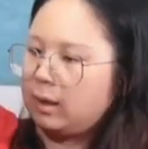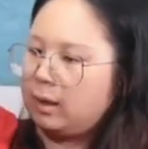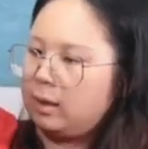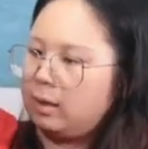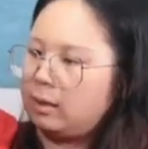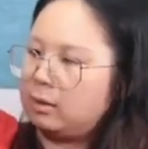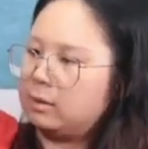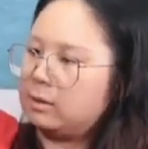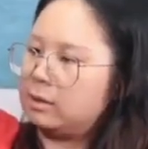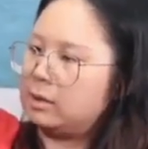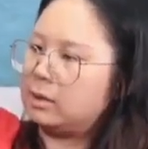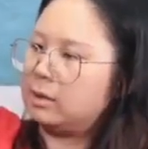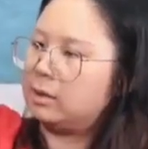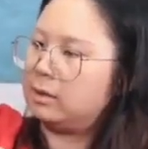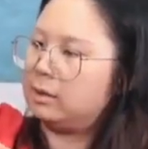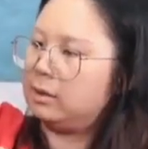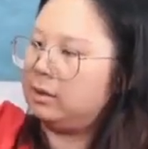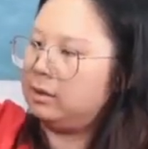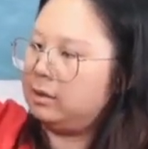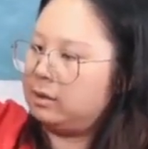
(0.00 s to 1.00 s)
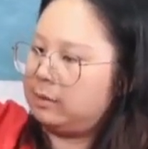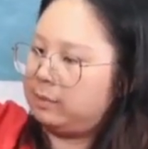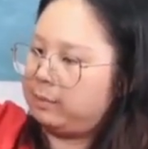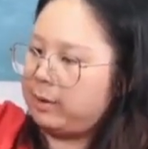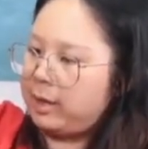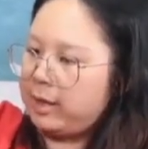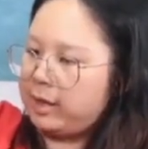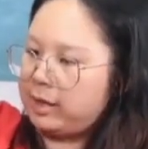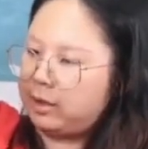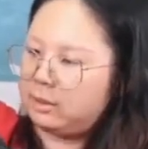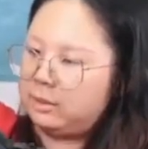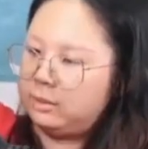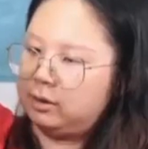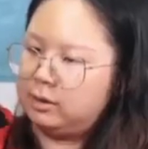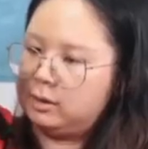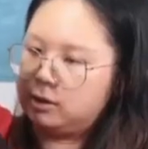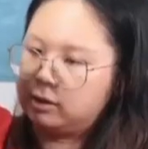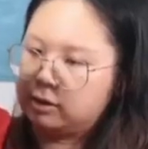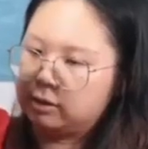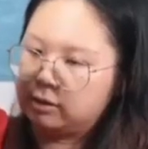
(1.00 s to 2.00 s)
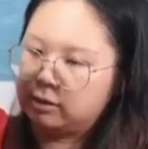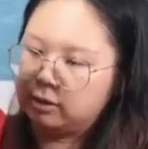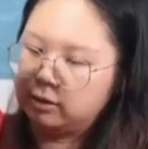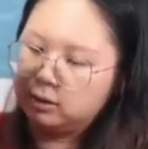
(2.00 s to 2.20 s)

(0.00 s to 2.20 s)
and uh, this back this